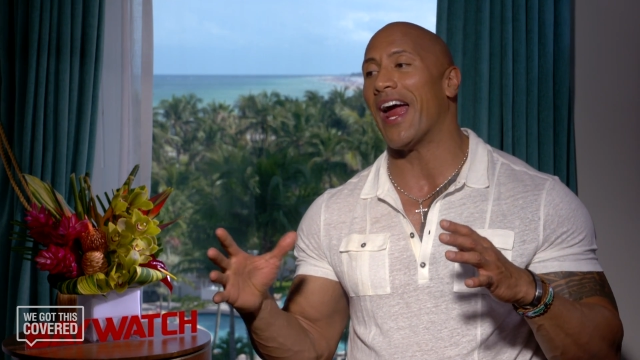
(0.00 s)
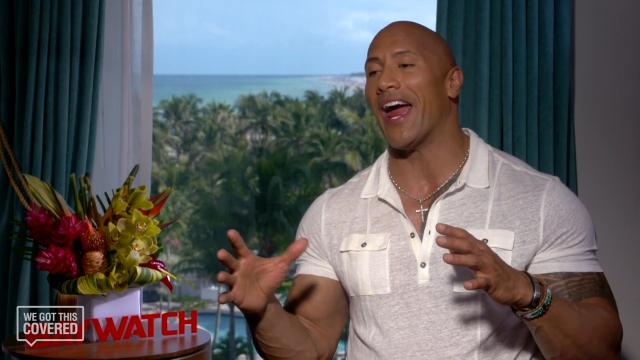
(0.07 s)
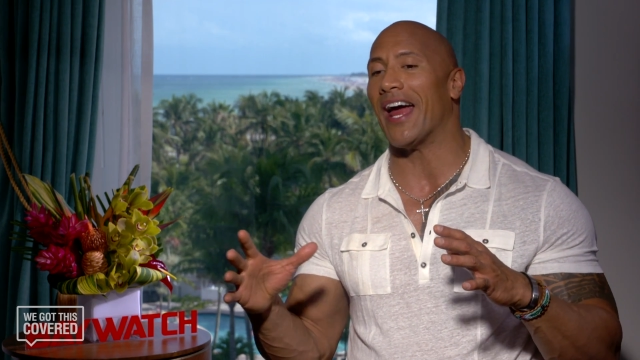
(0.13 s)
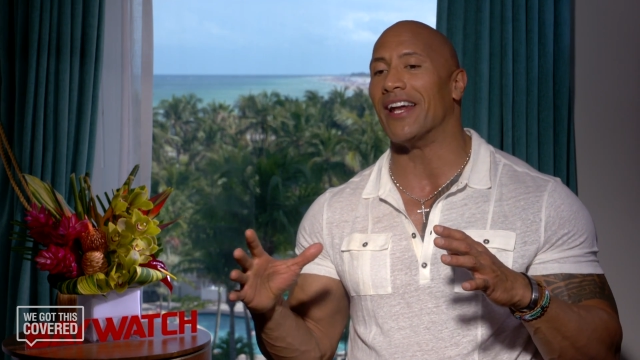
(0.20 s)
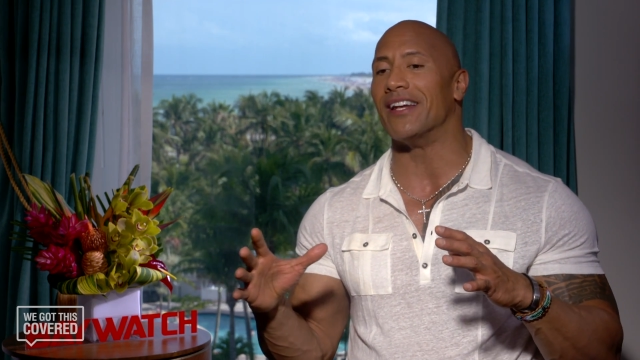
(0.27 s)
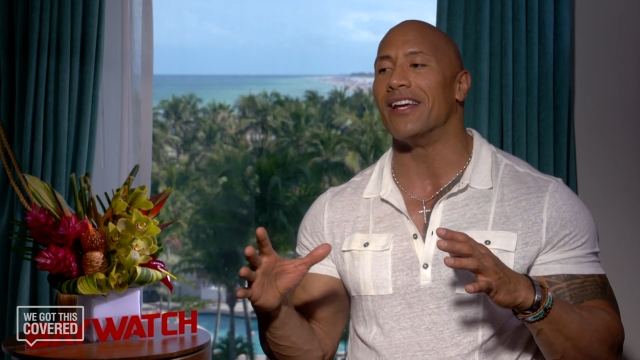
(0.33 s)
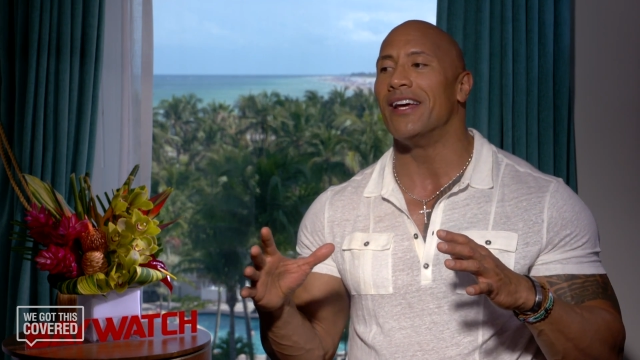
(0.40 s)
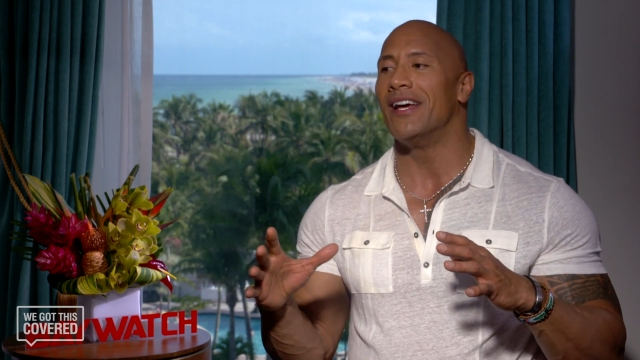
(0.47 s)

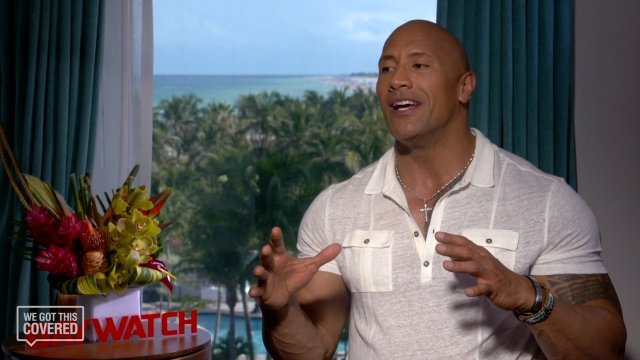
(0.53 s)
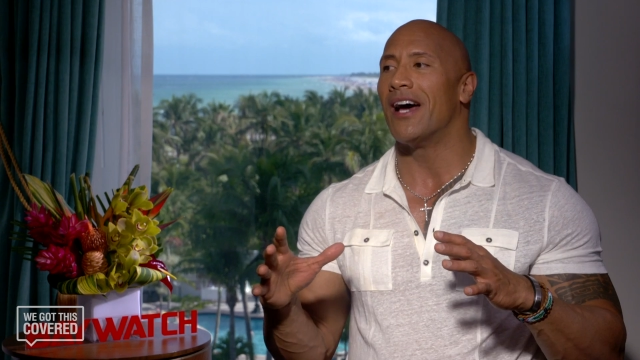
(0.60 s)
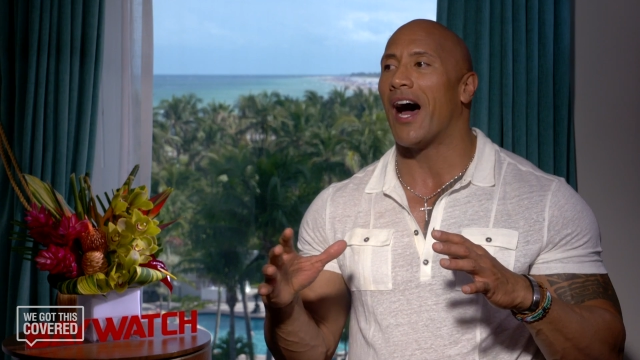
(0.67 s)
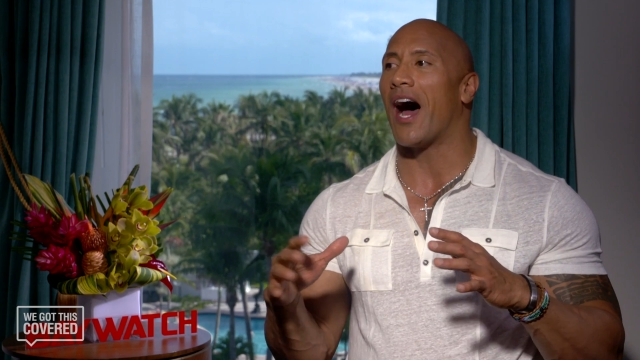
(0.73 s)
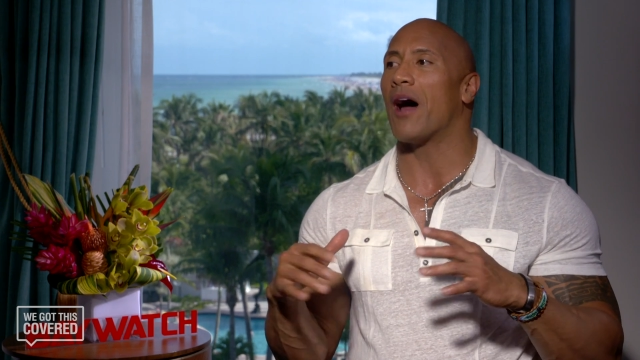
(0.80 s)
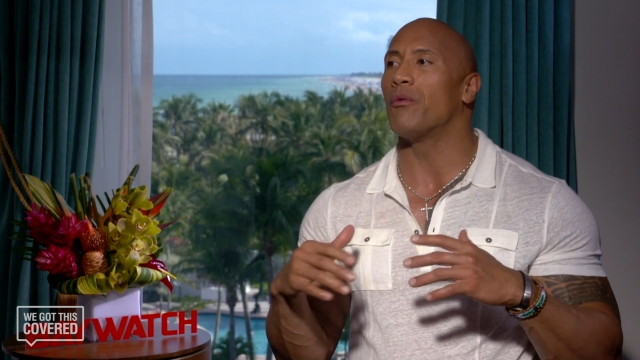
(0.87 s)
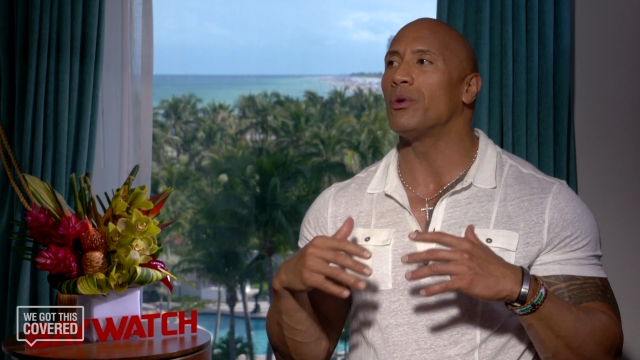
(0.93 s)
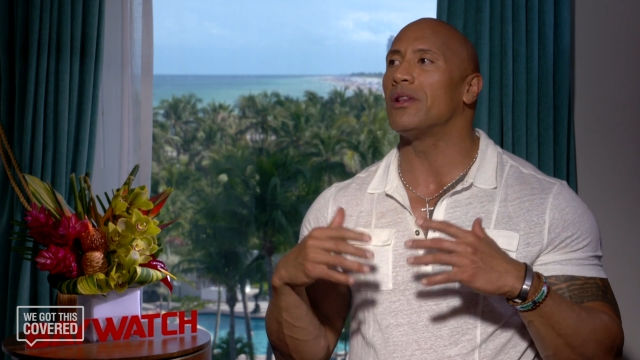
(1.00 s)
and
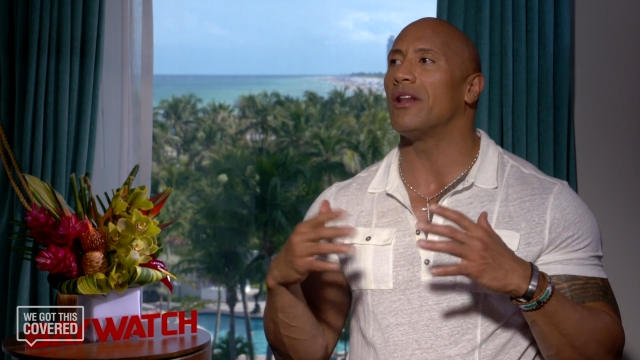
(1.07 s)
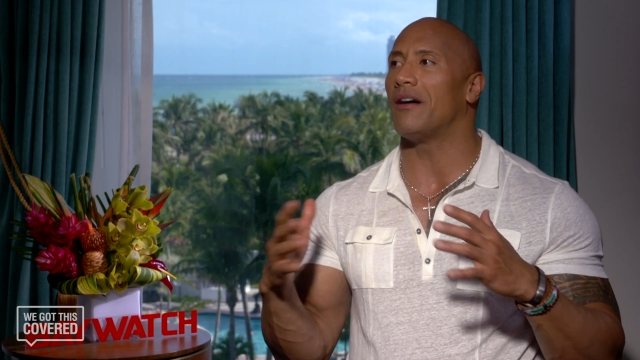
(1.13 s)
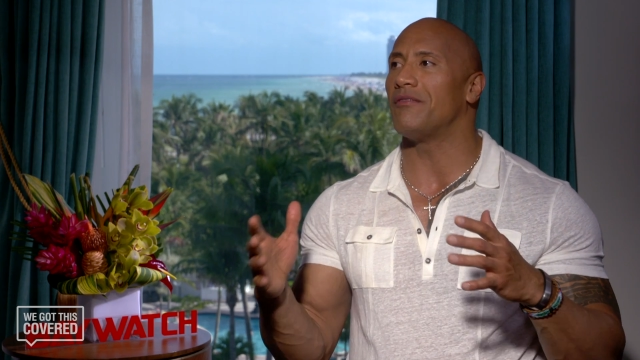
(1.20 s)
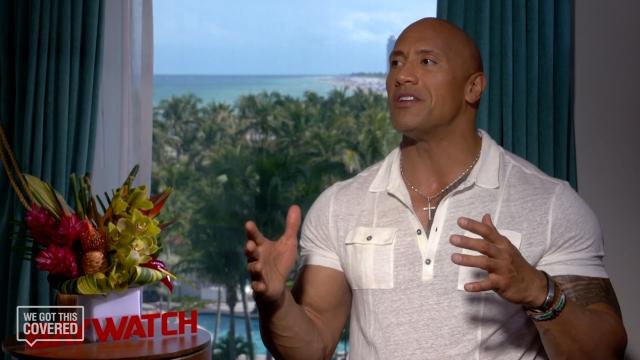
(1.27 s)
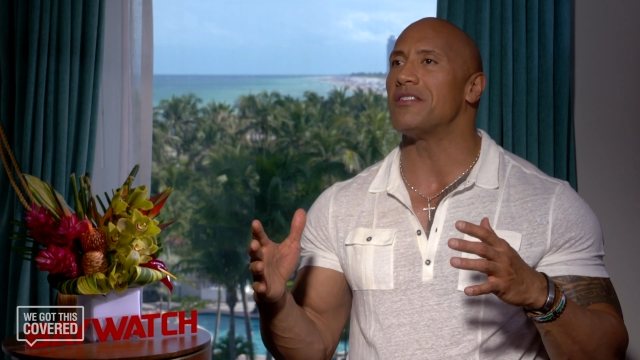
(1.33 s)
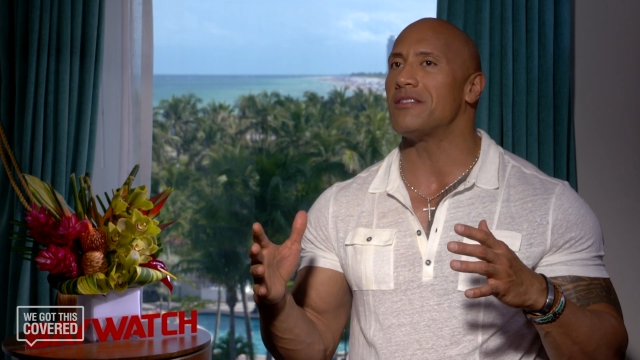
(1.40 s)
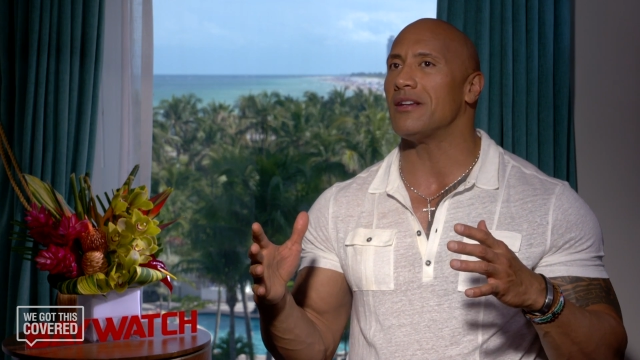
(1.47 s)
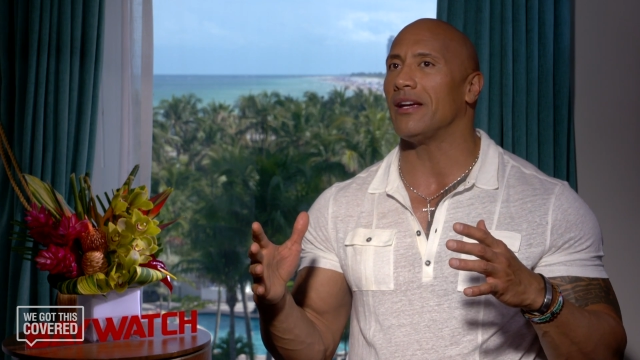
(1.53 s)
I would
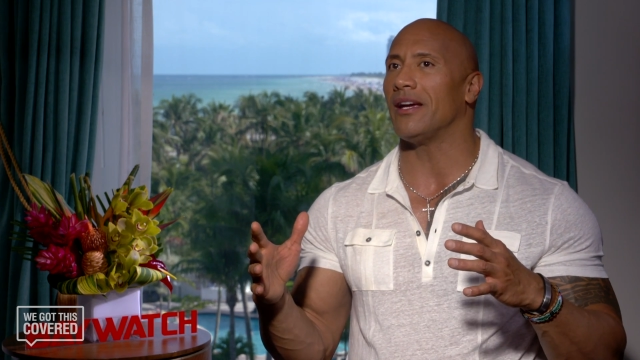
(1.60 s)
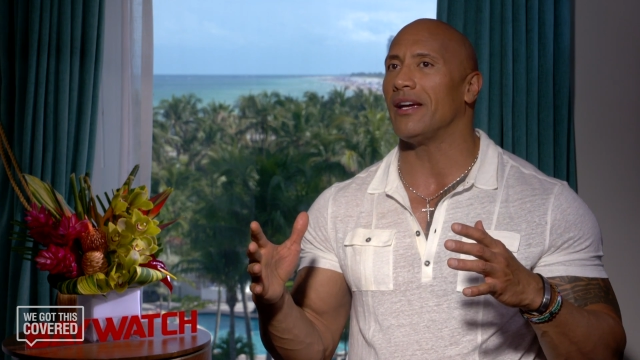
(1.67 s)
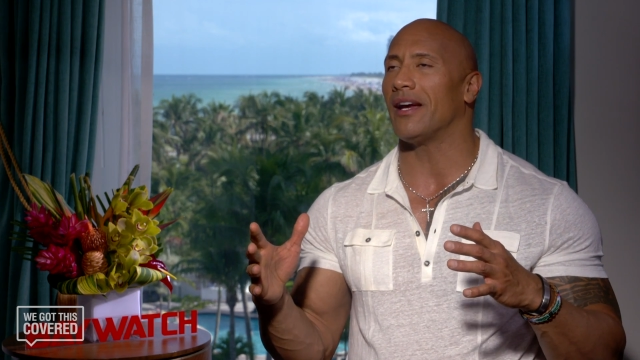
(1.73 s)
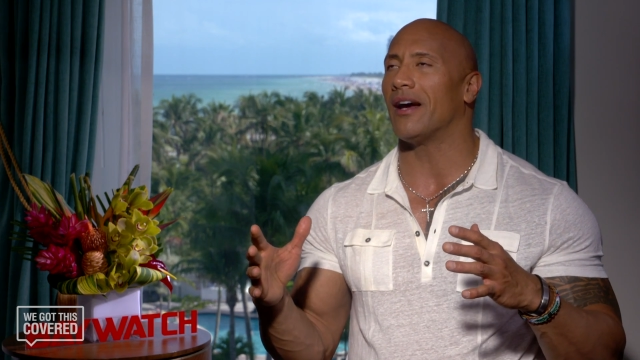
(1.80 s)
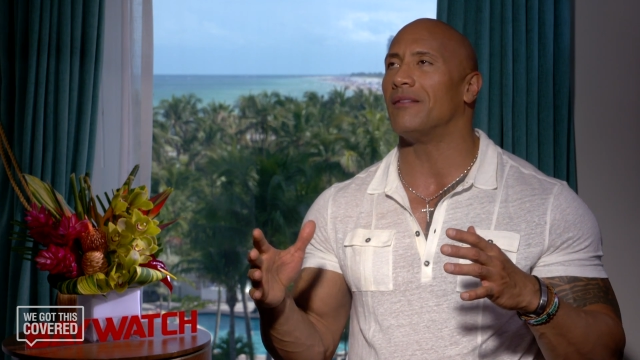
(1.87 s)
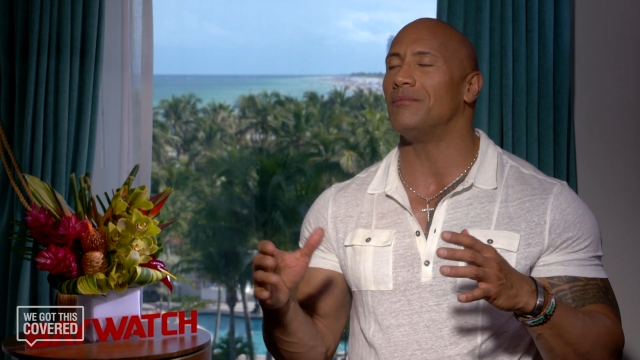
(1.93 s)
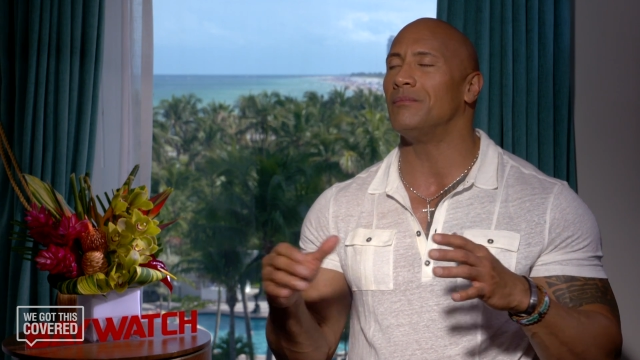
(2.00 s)
love to see.